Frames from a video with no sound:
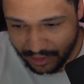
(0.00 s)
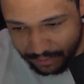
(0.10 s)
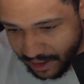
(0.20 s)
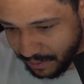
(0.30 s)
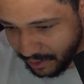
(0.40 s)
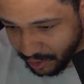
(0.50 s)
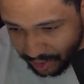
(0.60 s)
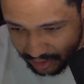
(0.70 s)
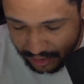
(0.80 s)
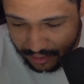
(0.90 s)
It might be
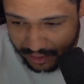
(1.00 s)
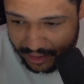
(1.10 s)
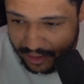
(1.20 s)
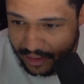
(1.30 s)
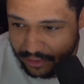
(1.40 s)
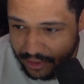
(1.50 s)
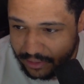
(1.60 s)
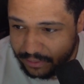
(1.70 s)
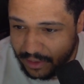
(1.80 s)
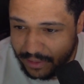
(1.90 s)
worth it to go to Kick. I don't
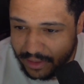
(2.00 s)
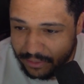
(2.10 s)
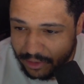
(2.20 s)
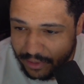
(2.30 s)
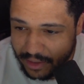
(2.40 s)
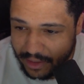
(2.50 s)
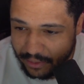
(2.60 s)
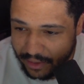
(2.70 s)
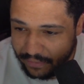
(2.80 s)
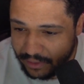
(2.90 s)
know. Maybe you get more money
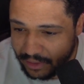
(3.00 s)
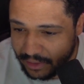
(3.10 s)
that way.